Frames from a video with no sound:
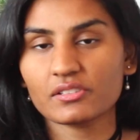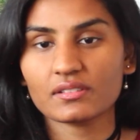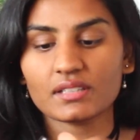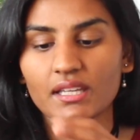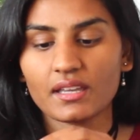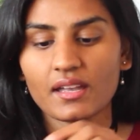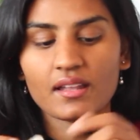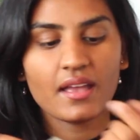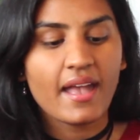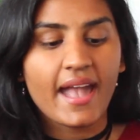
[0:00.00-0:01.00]
just take
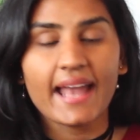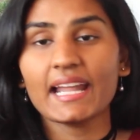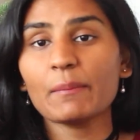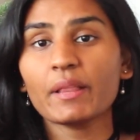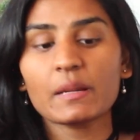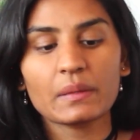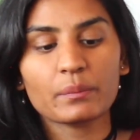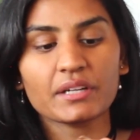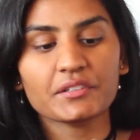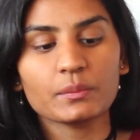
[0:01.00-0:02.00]
it, and I apply it on my
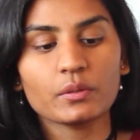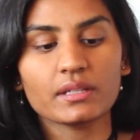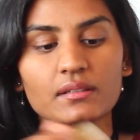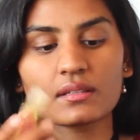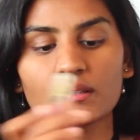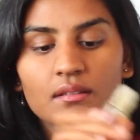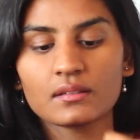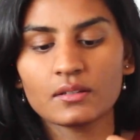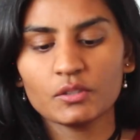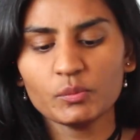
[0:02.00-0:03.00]
pressure points.
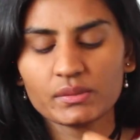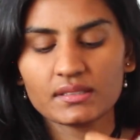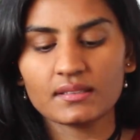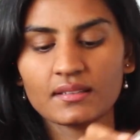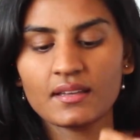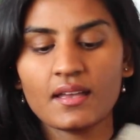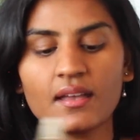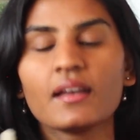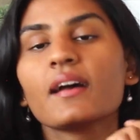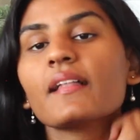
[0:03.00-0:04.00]
Oops,
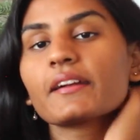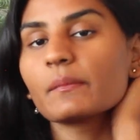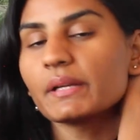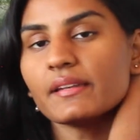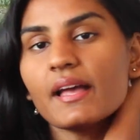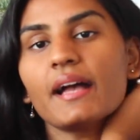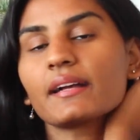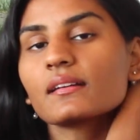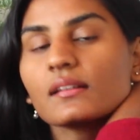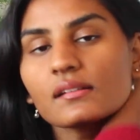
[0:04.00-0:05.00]
like on my
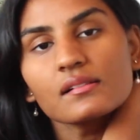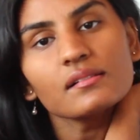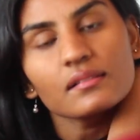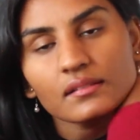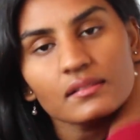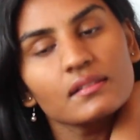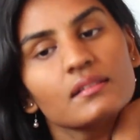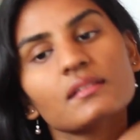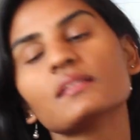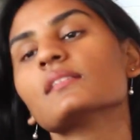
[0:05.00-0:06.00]
neck.
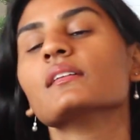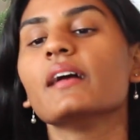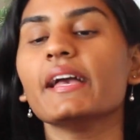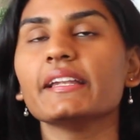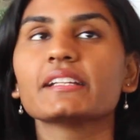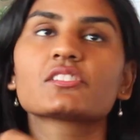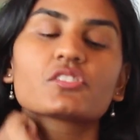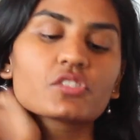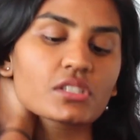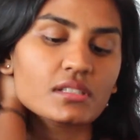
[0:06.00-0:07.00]
And
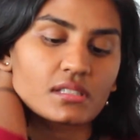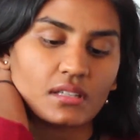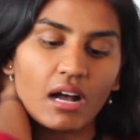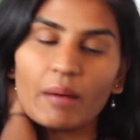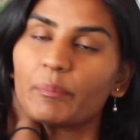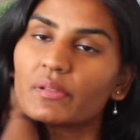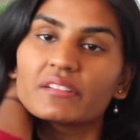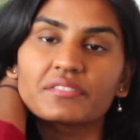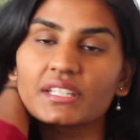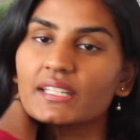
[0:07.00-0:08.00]
it's just
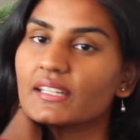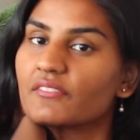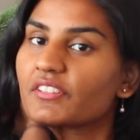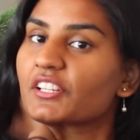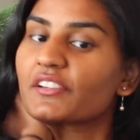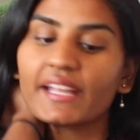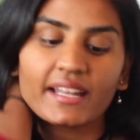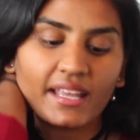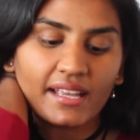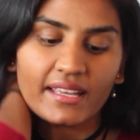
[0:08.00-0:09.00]
uplifting,
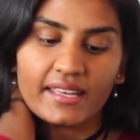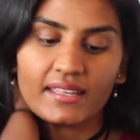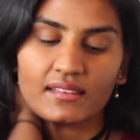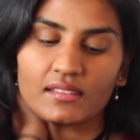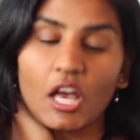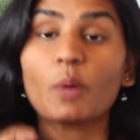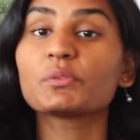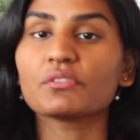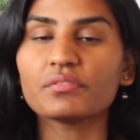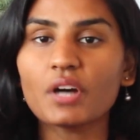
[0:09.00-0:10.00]
invigorating. It
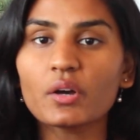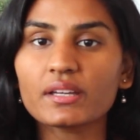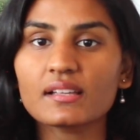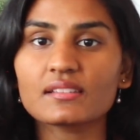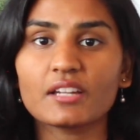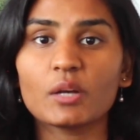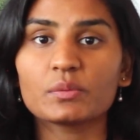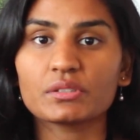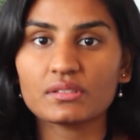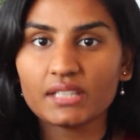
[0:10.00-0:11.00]
helps you focus. It
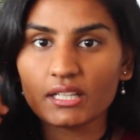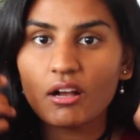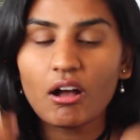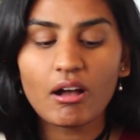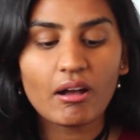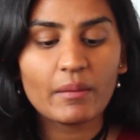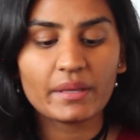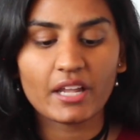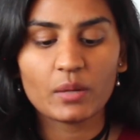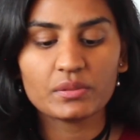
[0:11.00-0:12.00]
helps you stay calm.
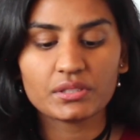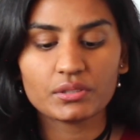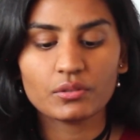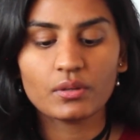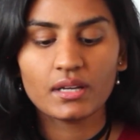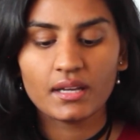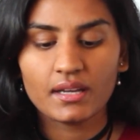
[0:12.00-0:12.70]
It helps you